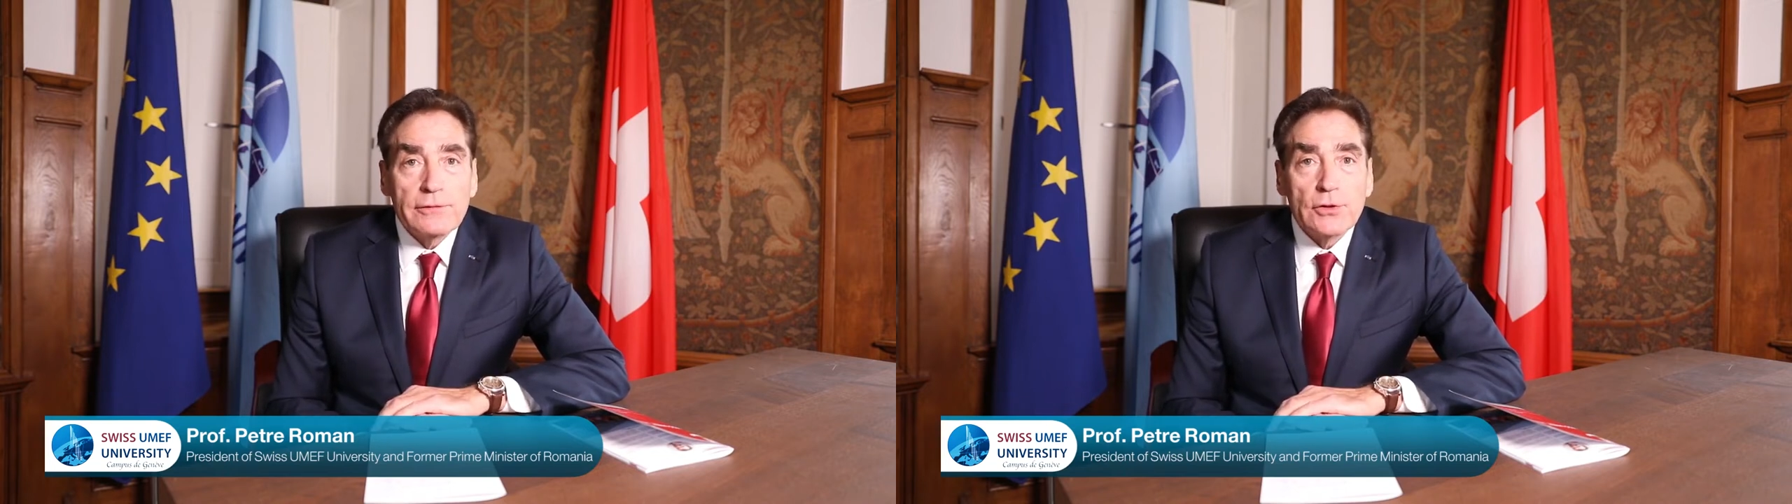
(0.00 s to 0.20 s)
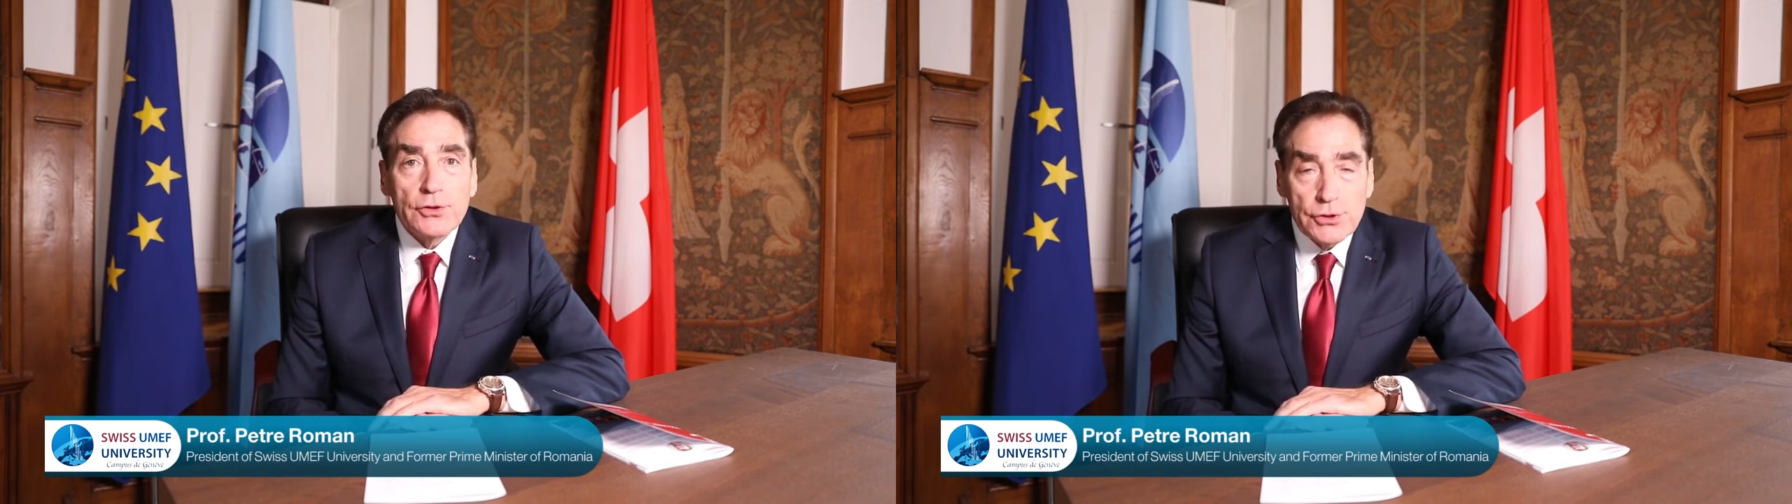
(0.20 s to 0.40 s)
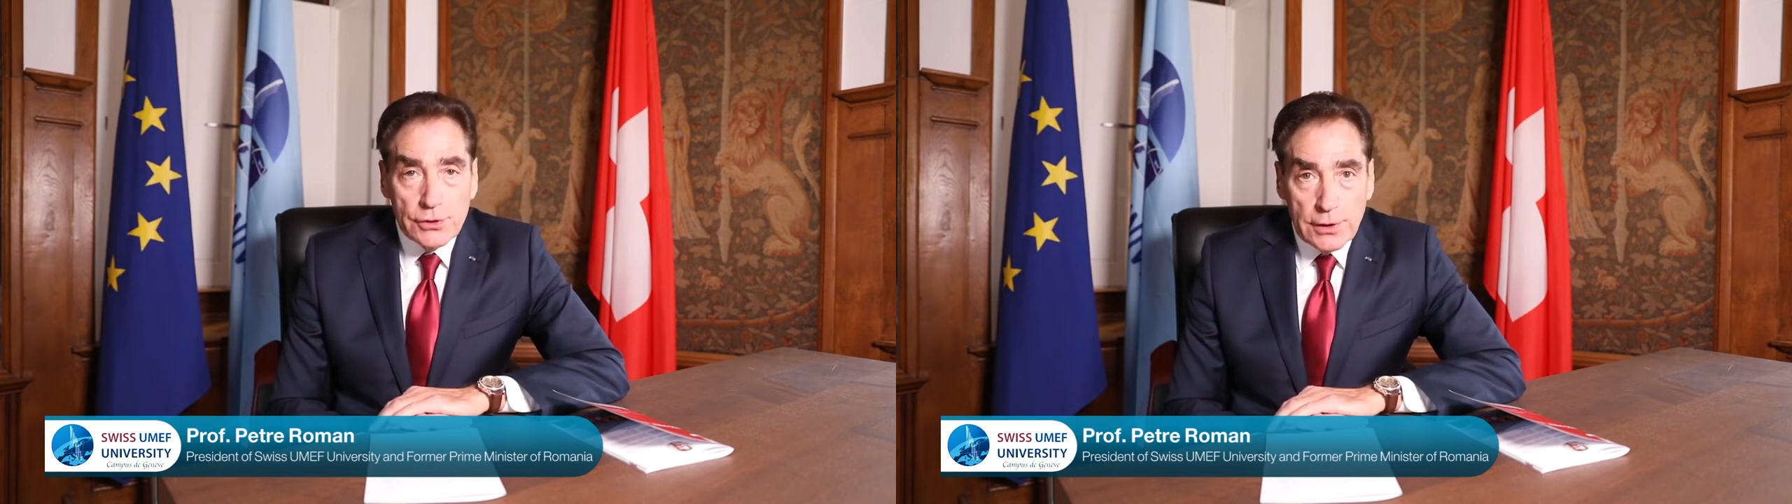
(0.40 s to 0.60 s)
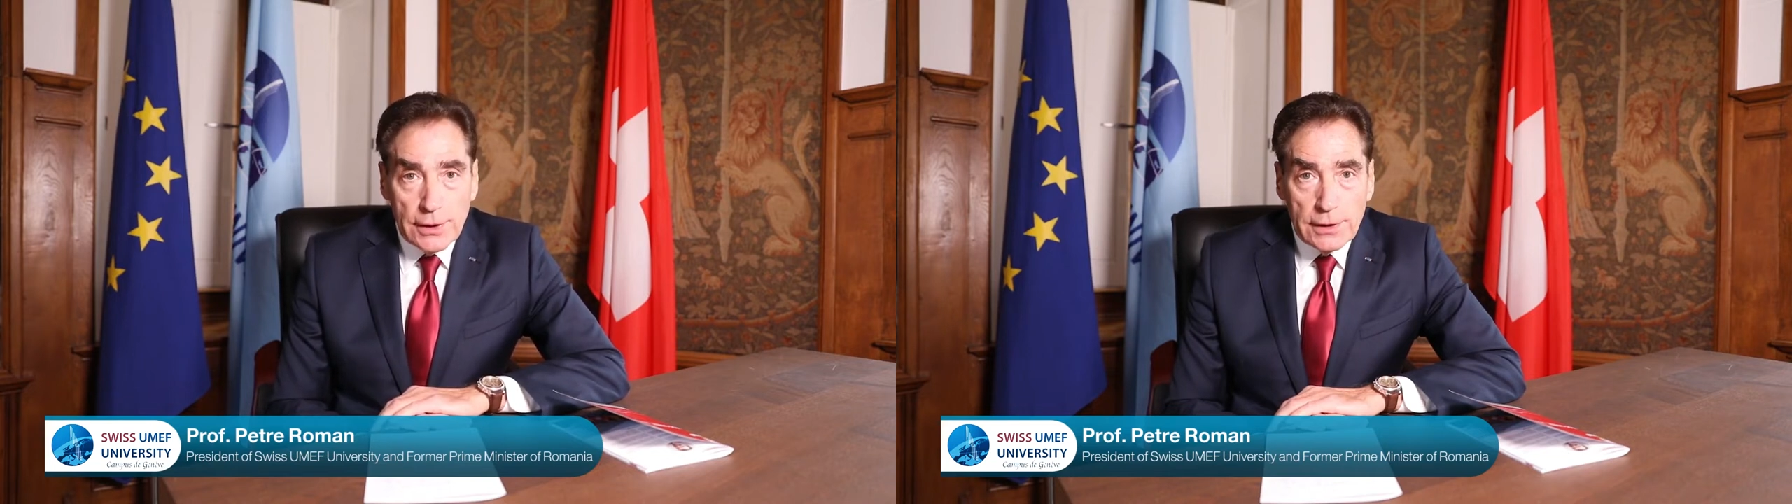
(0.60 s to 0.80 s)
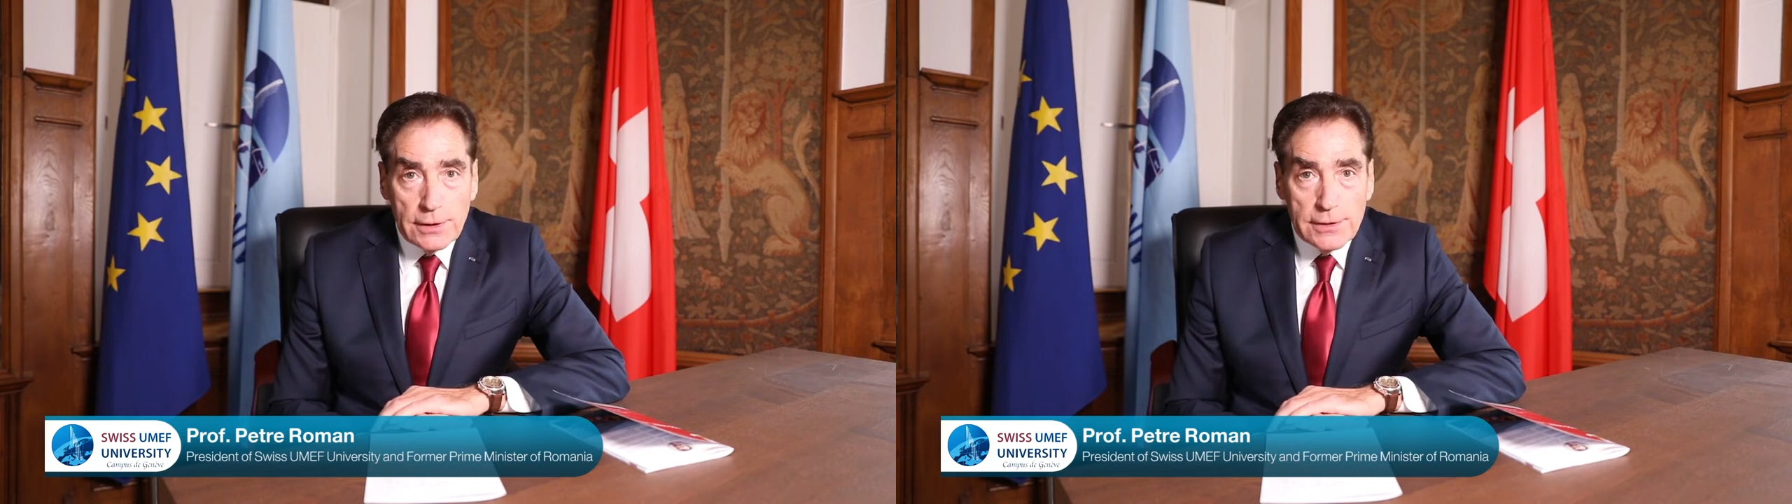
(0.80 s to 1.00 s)
Revolution
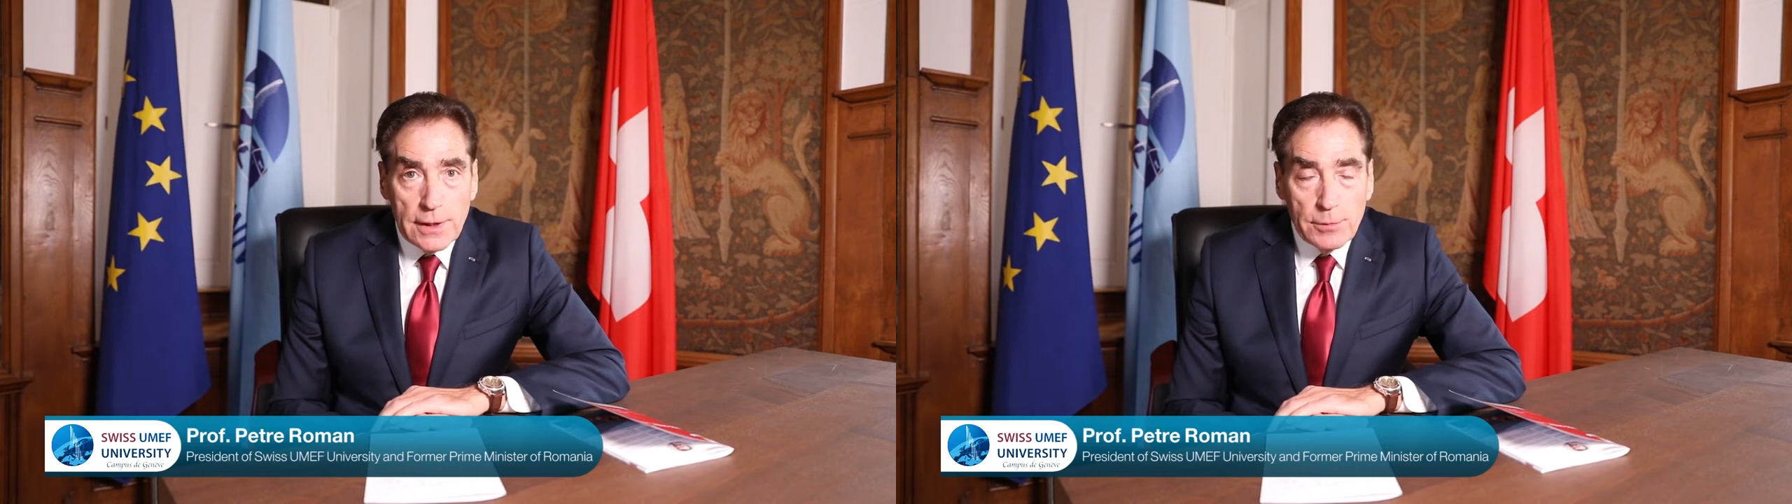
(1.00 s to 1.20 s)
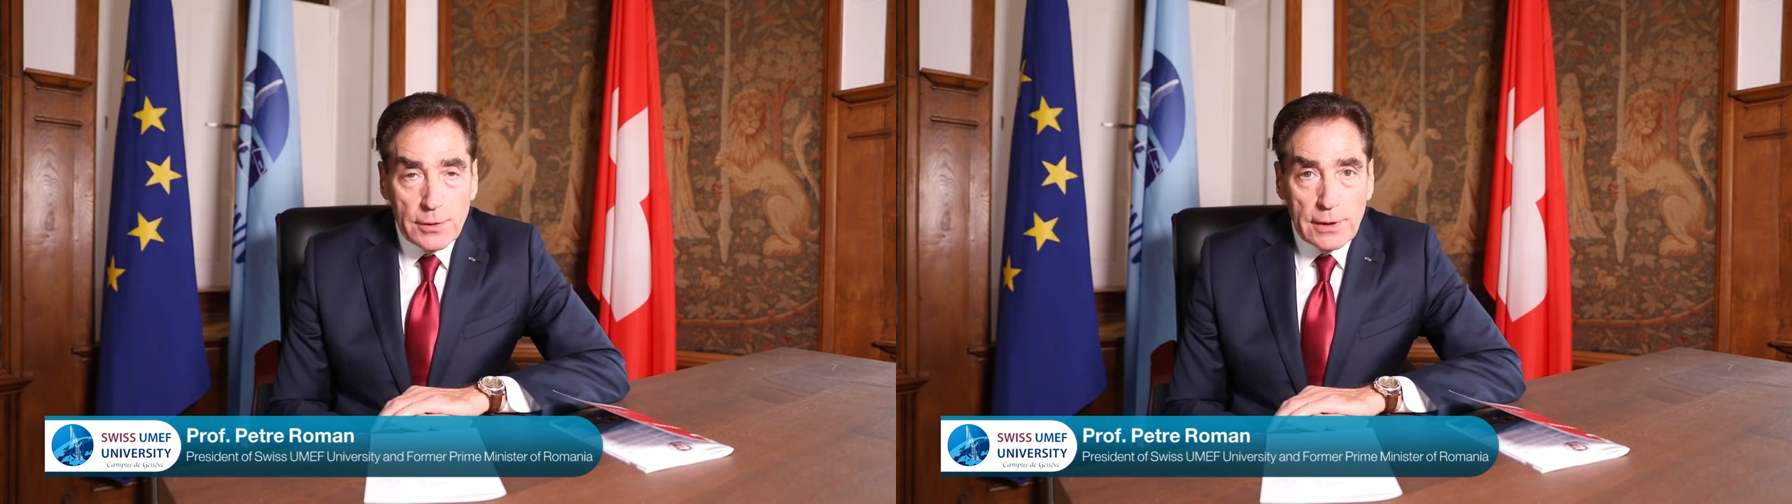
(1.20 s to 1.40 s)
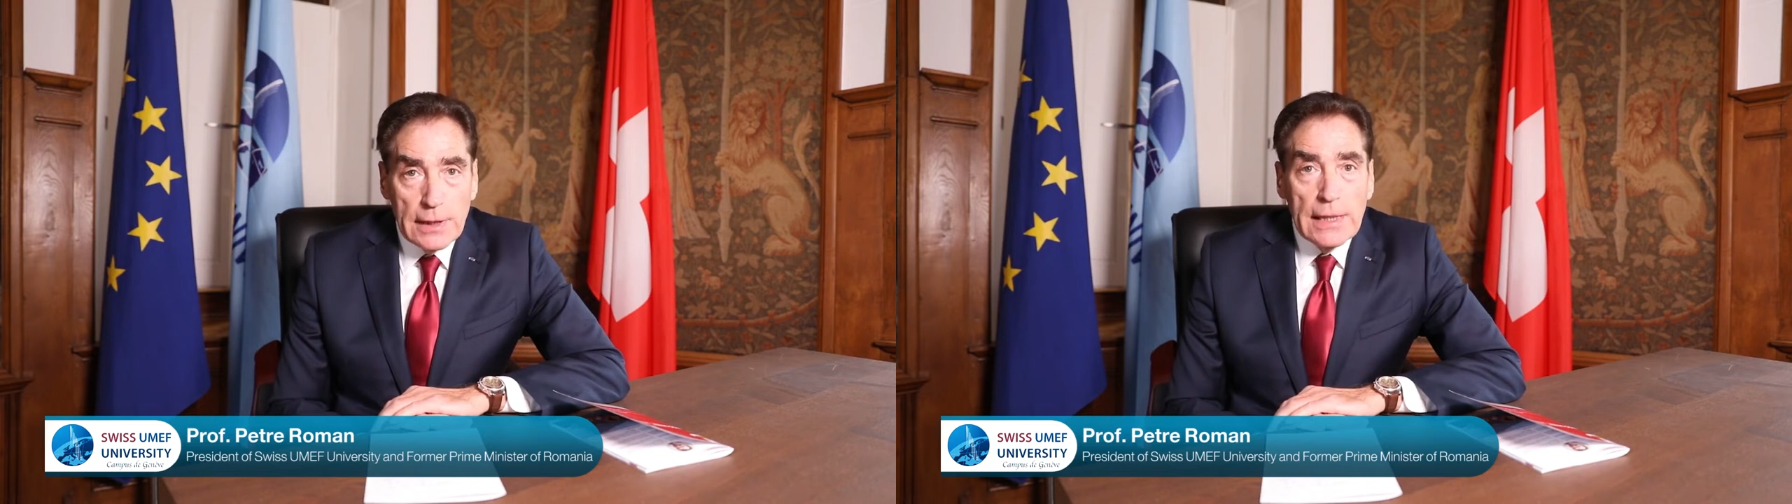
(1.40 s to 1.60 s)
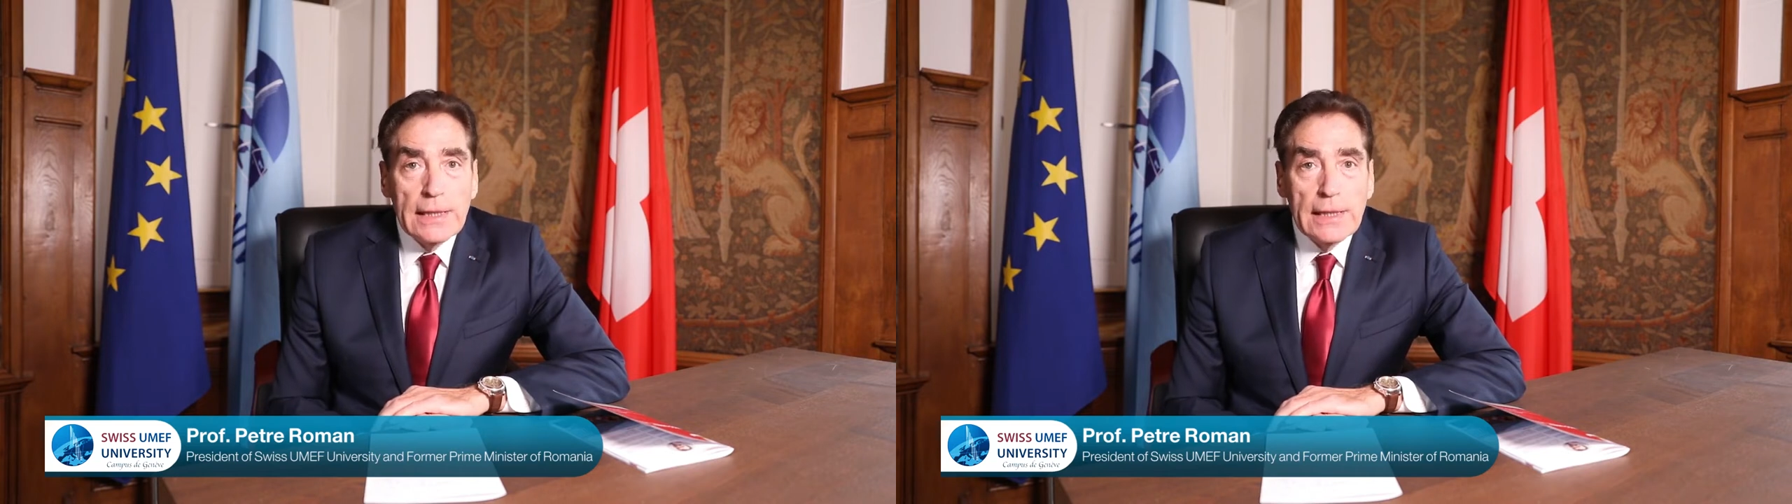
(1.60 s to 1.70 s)
in December